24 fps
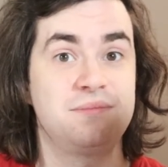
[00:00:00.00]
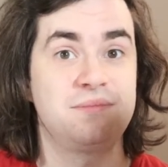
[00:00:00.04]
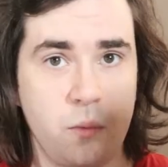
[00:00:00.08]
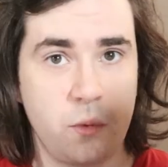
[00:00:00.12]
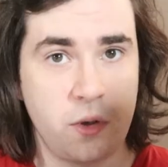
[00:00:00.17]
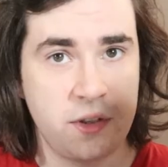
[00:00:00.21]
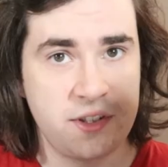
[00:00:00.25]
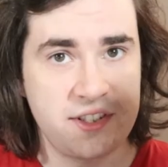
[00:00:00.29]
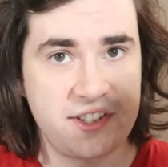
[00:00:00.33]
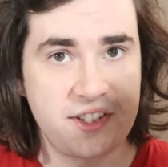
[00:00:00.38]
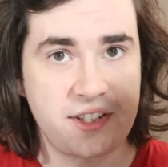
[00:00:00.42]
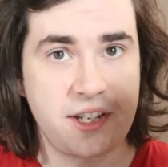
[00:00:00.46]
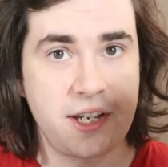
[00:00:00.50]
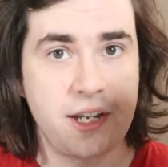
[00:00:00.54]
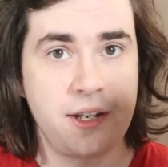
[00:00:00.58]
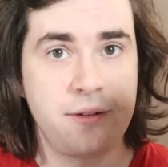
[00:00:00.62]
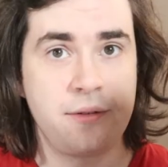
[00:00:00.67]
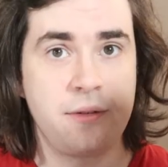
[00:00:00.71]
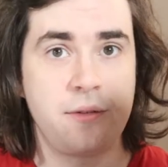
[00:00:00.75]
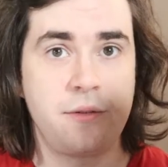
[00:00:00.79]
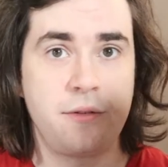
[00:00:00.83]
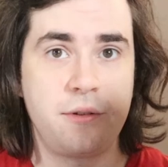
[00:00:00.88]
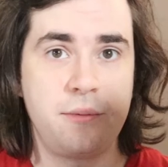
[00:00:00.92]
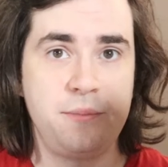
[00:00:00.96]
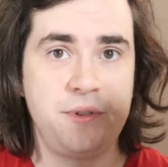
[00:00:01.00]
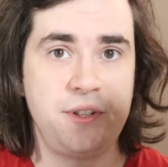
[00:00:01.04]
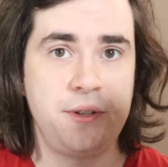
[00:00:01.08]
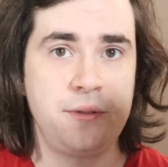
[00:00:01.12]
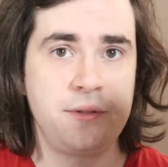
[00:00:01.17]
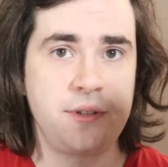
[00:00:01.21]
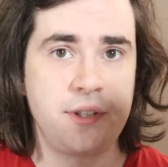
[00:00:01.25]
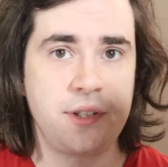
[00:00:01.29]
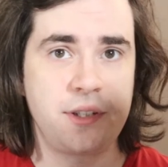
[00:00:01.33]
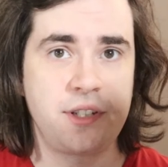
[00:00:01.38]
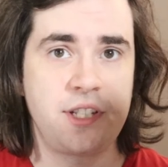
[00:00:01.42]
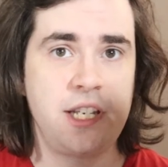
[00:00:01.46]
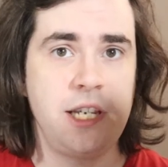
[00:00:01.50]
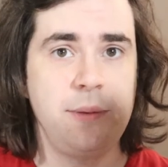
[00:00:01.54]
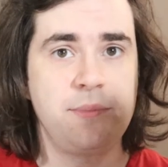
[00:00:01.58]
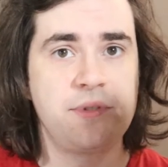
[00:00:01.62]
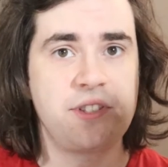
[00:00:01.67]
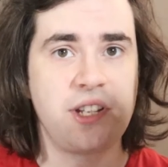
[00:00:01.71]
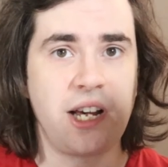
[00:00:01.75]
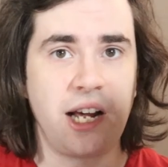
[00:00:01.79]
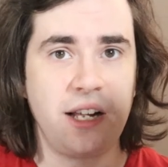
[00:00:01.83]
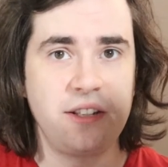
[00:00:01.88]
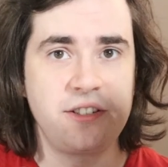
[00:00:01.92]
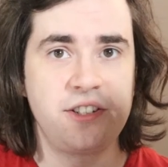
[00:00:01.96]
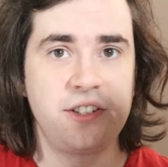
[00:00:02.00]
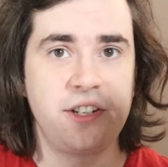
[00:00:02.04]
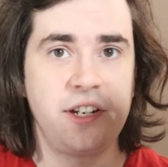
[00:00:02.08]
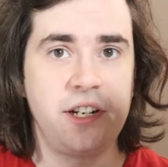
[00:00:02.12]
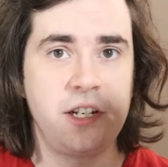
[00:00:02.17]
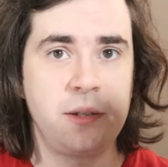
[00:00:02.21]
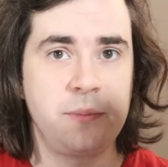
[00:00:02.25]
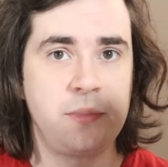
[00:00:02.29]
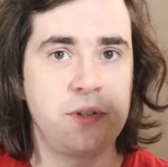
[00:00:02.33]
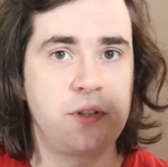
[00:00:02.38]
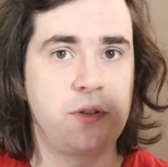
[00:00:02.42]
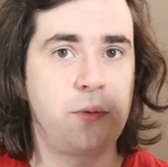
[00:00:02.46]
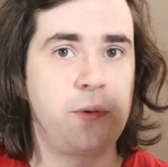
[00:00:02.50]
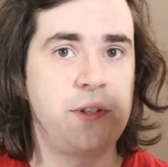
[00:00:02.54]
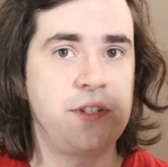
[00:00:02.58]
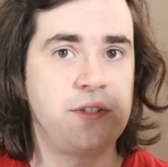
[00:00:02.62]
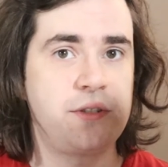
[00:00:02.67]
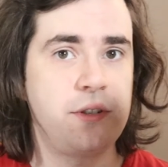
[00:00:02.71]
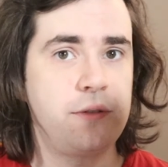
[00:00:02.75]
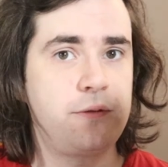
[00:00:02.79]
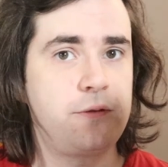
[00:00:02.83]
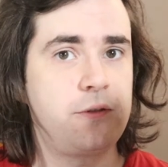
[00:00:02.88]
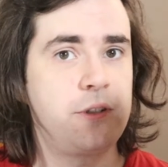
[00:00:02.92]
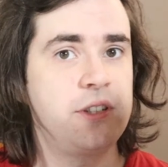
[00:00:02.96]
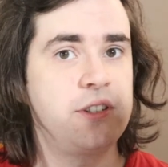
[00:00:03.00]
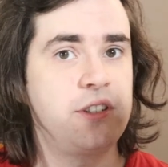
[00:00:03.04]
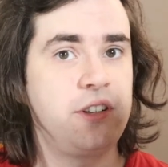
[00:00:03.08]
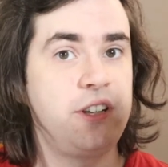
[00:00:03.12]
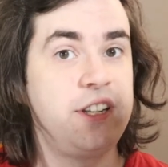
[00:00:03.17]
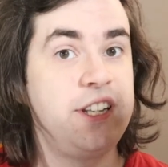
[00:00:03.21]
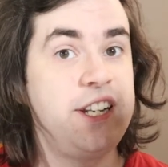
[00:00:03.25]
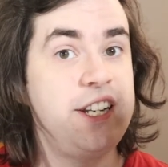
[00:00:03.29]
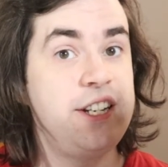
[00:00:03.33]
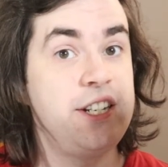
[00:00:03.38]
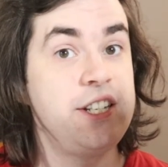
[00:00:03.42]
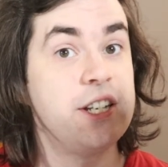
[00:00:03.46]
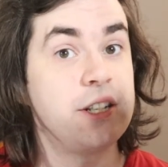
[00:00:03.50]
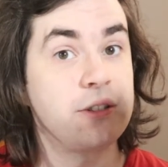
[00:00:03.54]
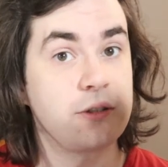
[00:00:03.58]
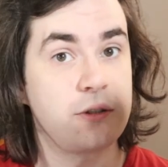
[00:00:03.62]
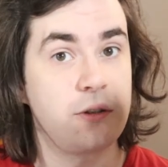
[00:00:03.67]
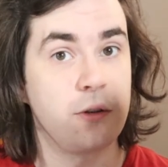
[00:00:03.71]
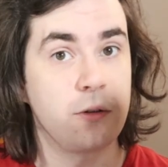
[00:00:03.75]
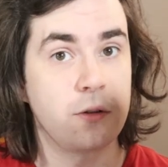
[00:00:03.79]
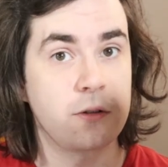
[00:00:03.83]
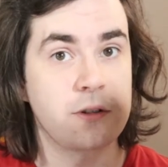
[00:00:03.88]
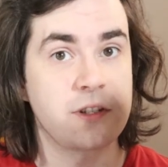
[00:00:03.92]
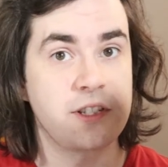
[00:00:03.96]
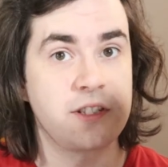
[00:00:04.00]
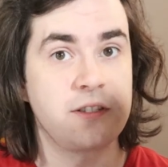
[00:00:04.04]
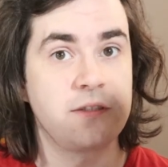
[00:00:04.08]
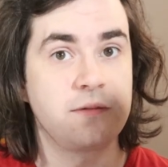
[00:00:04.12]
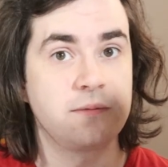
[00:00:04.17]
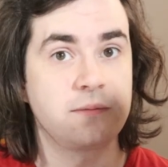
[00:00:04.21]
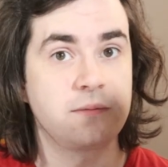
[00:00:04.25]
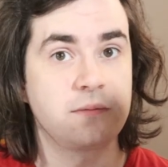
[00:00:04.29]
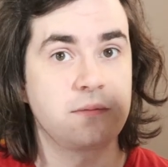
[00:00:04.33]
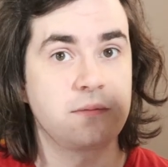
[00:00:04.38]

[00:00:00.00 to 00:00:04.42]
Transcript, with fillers: Once again, the music keeps alternating between different Lydian chords.